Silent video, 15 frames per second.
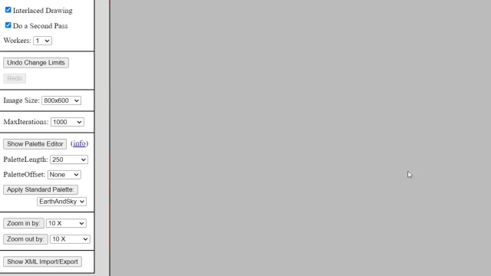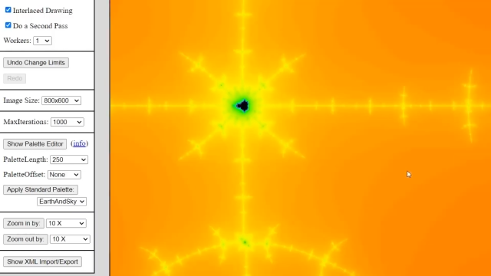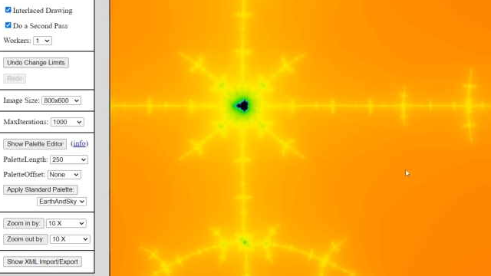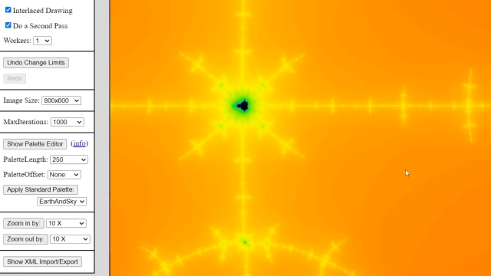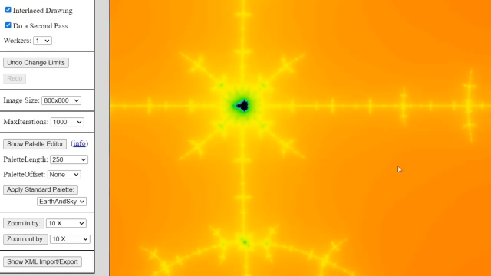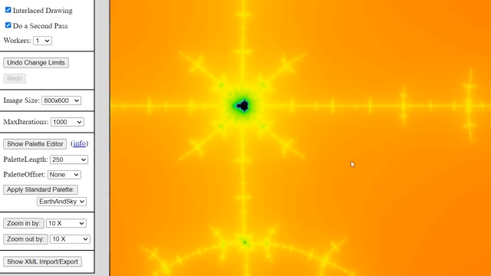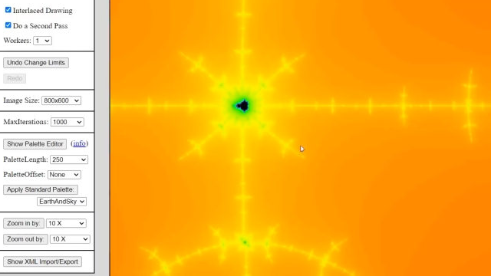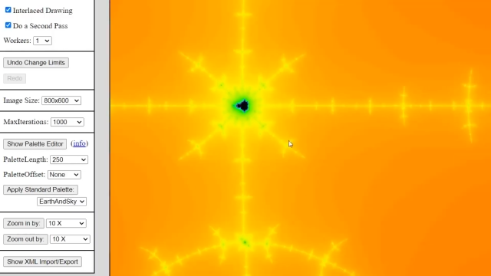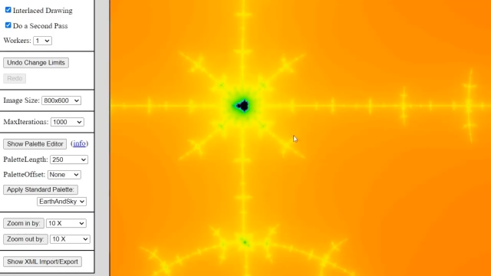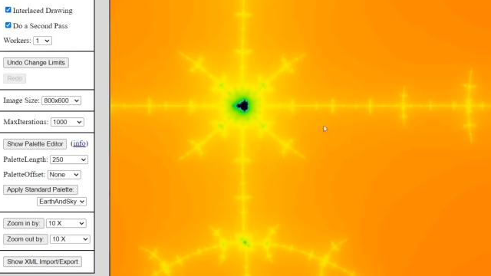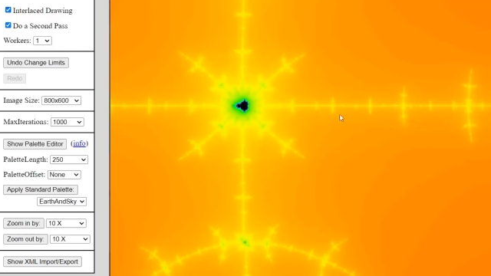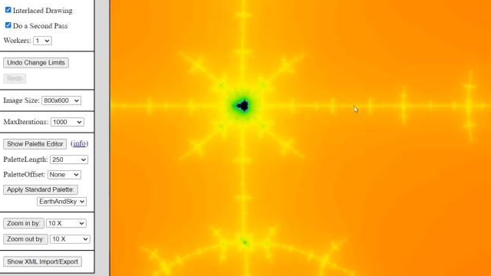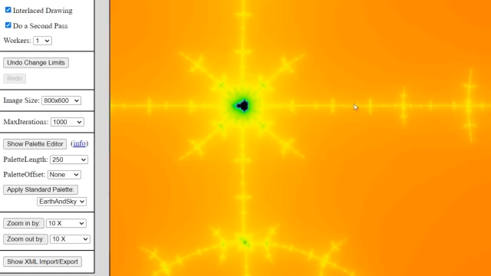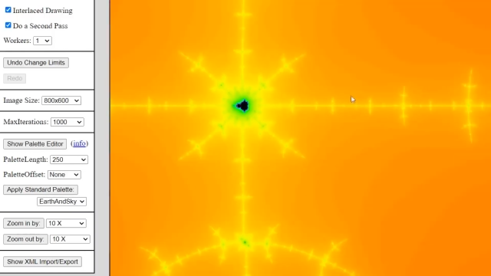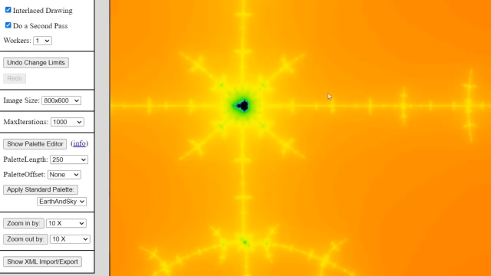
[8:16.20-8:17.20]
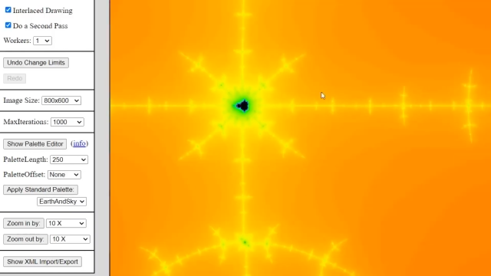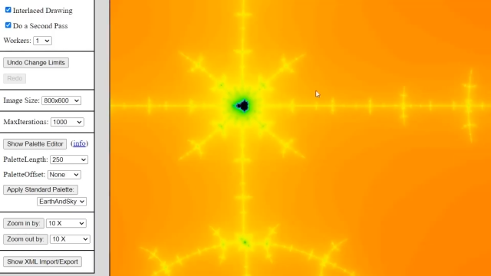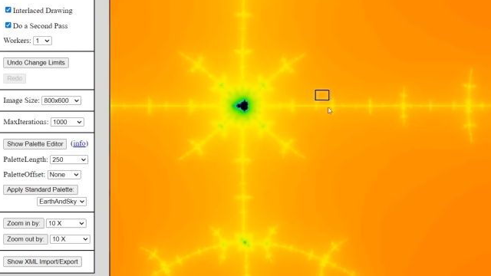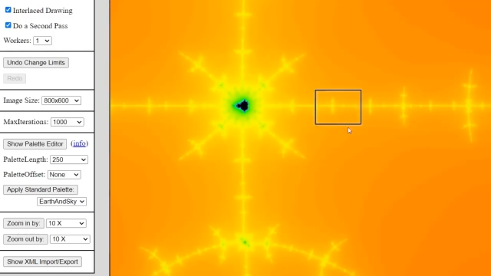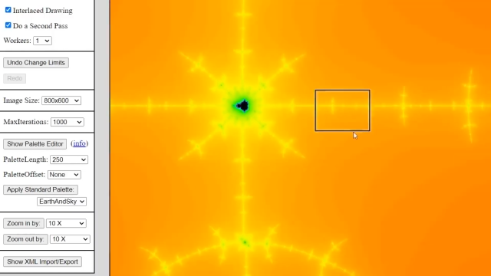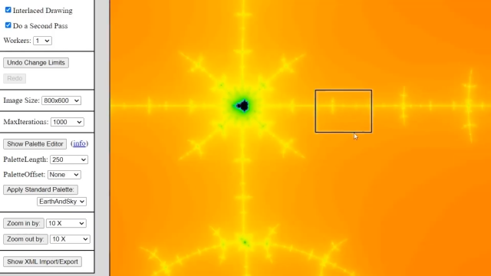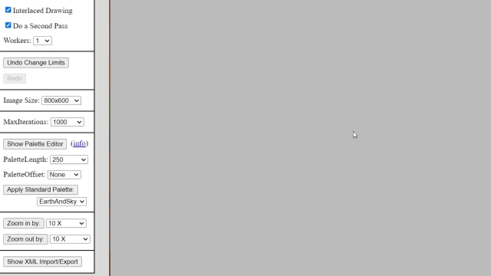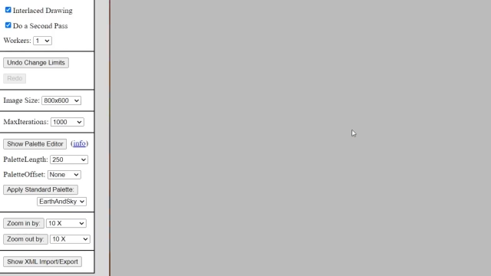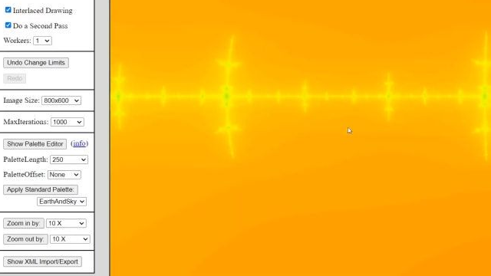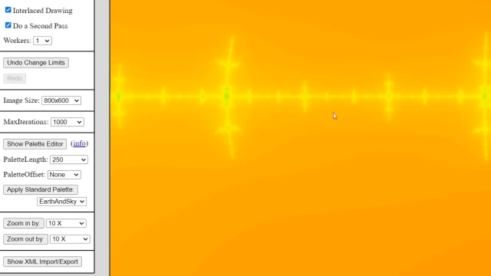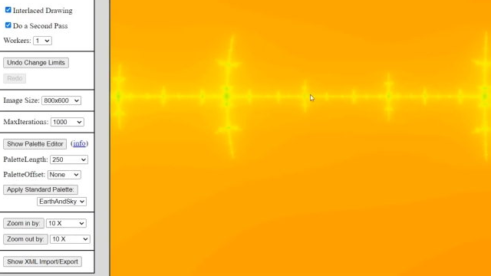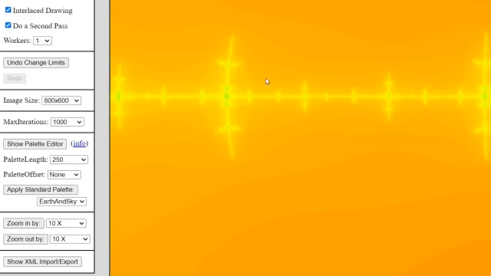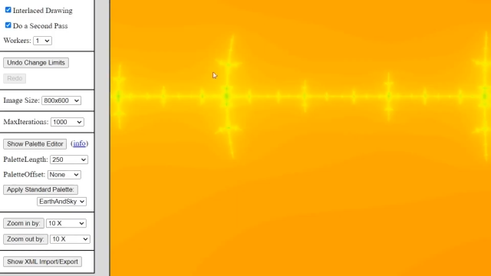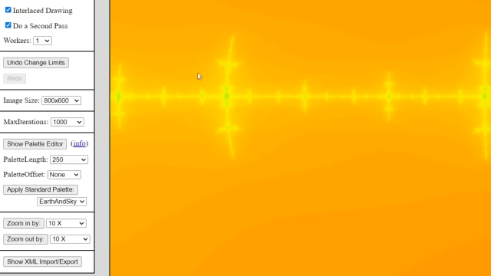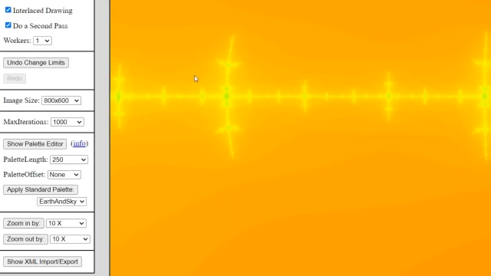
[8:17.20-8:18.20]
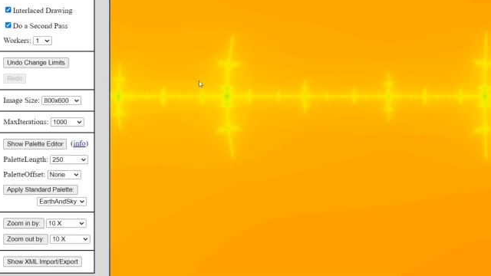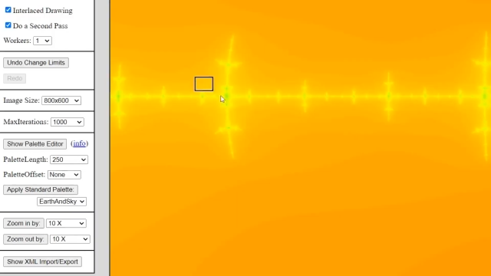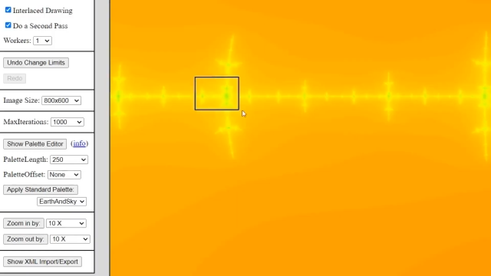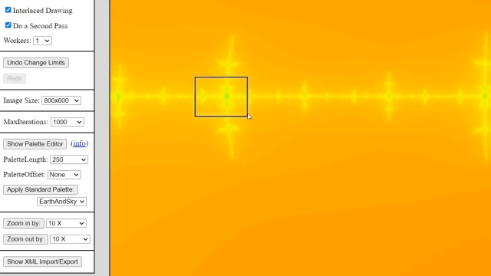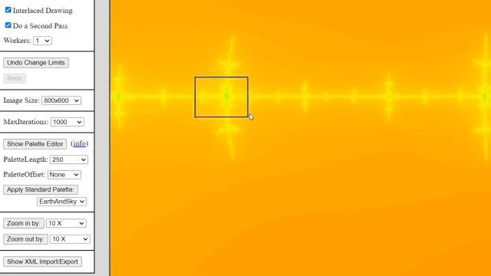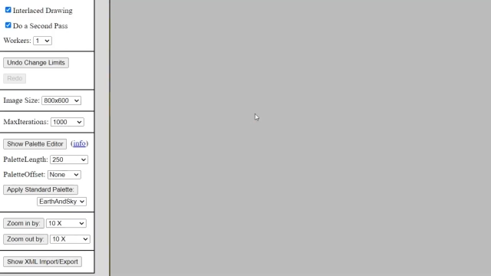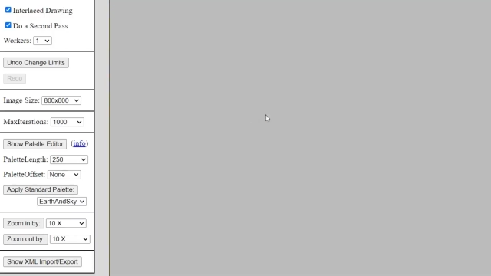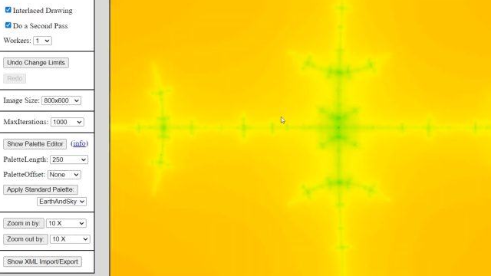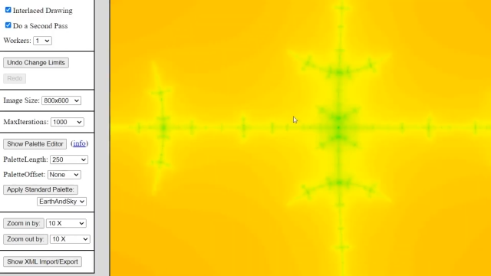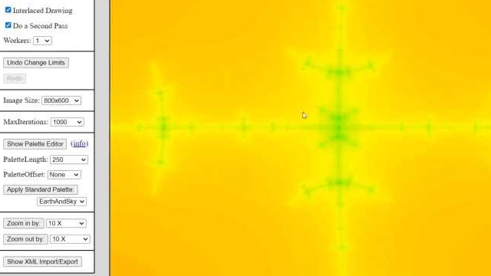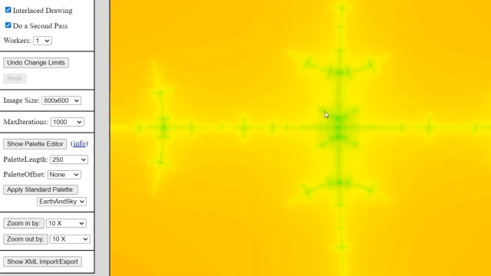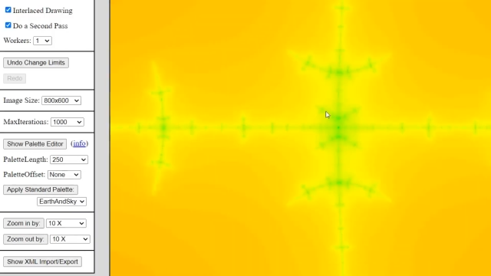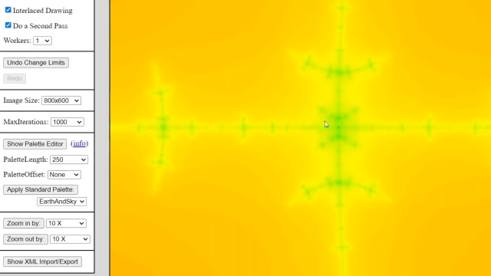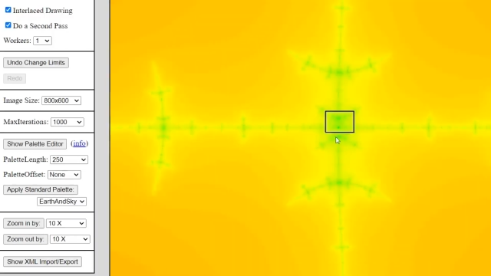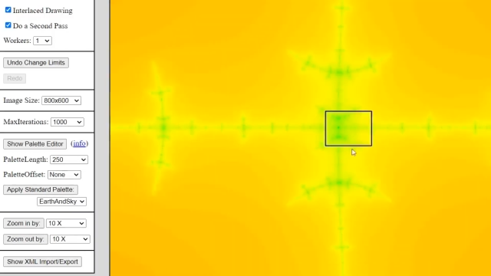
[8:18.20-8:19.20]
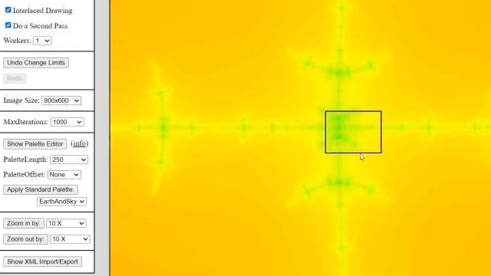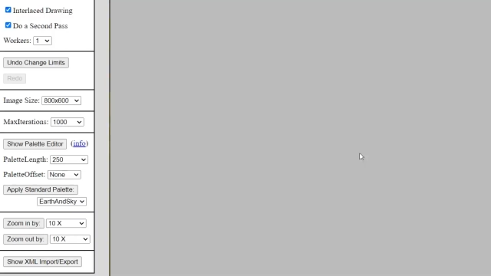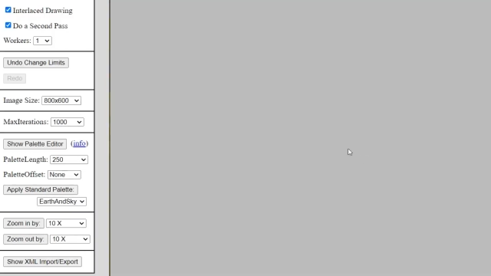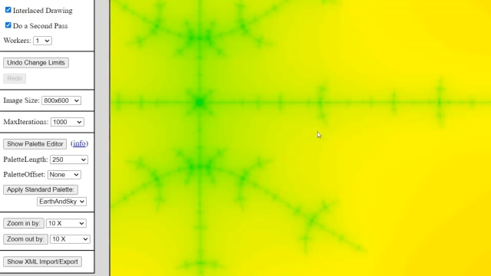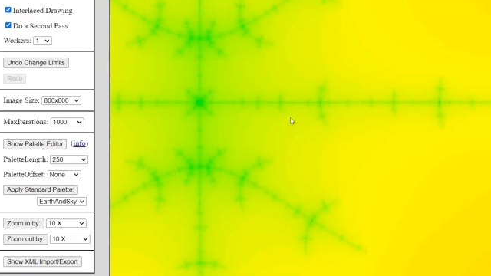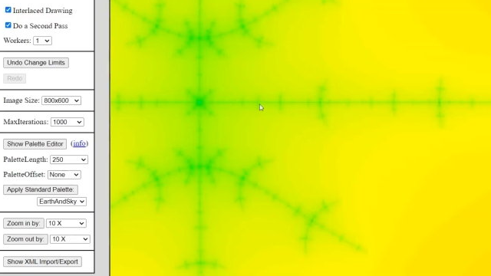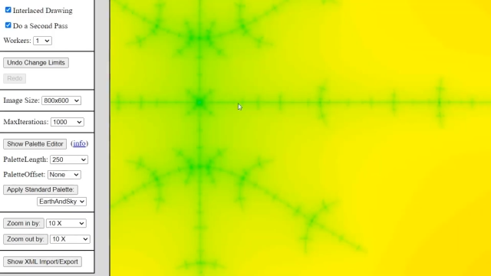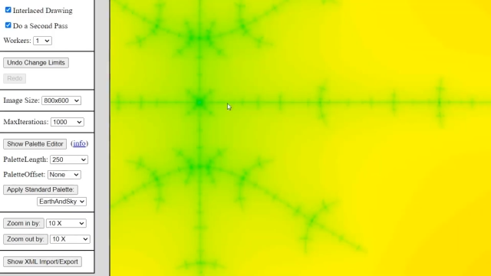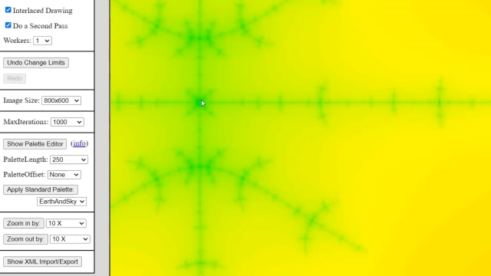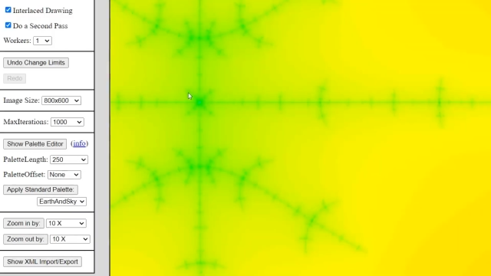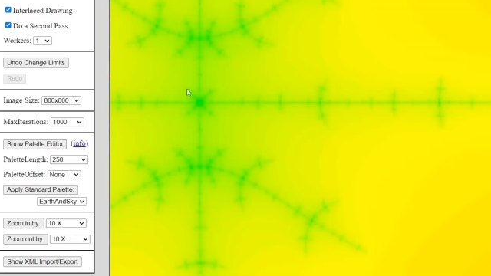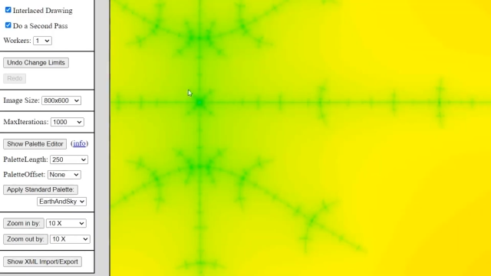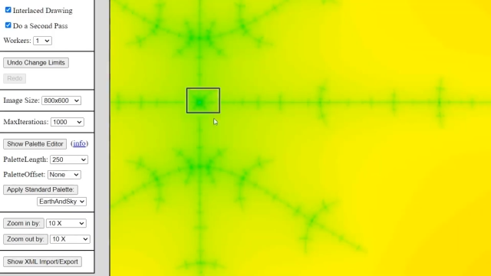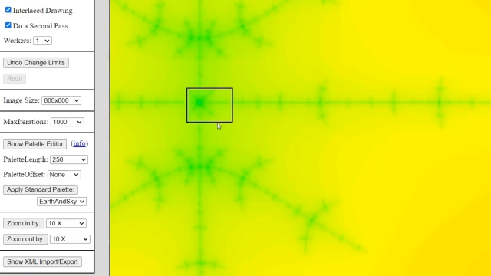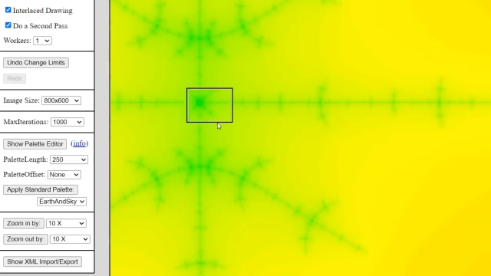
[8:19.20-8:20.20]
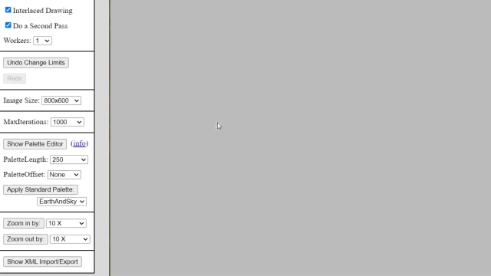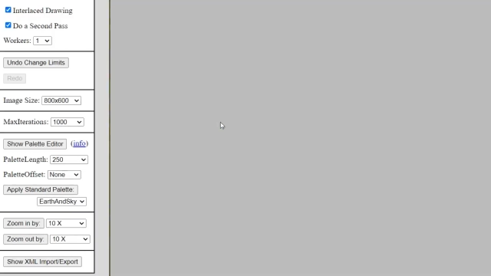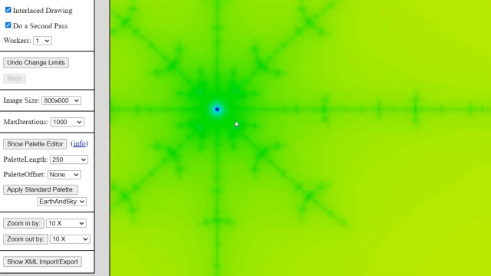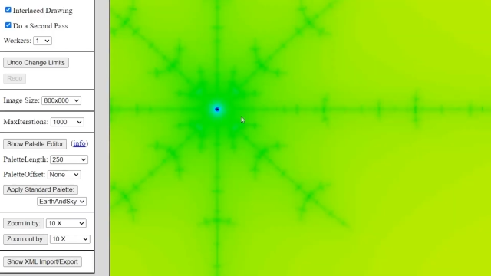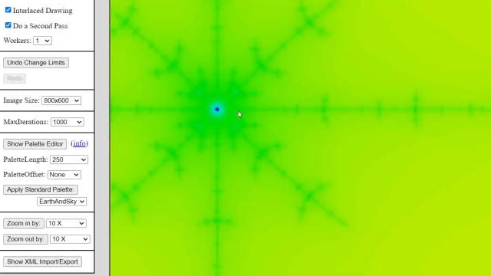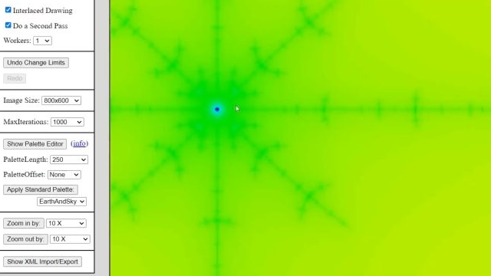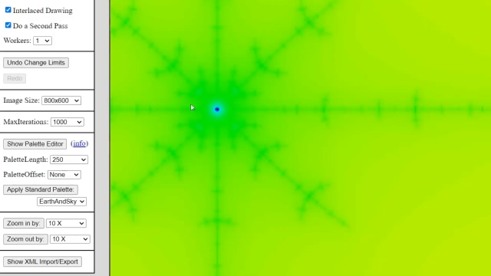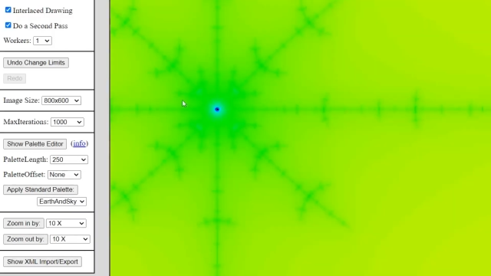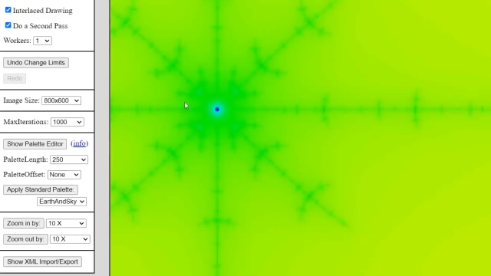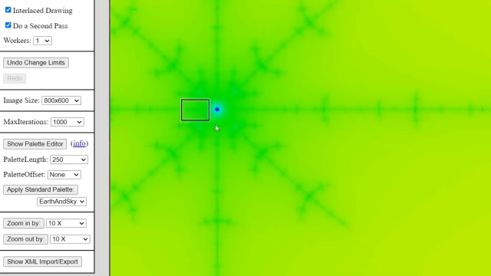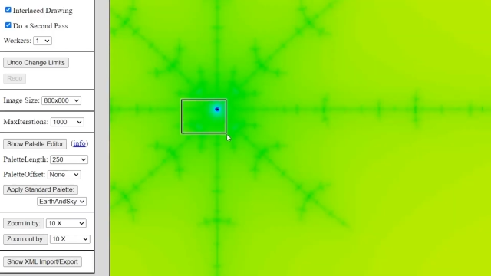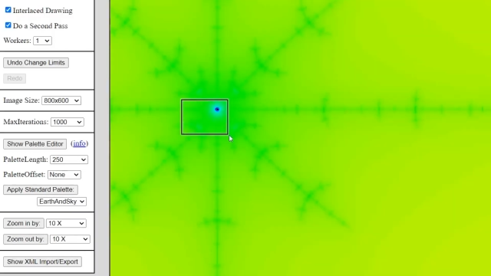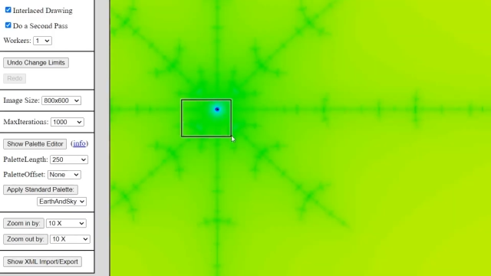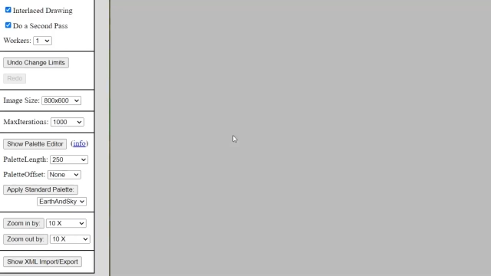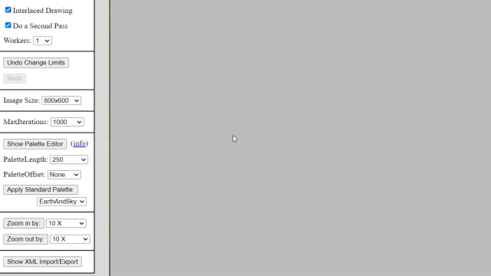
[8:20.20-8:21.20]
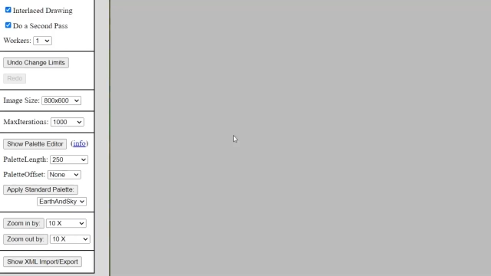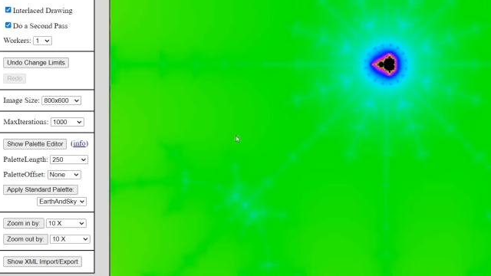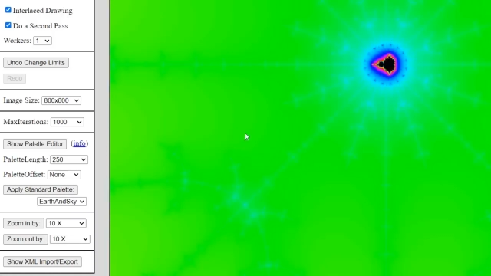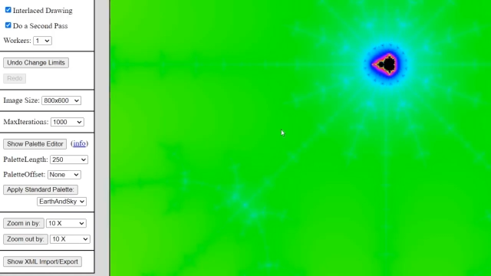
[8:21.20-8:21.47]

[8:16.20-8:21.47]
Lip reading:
Nobody's mouth can be seen.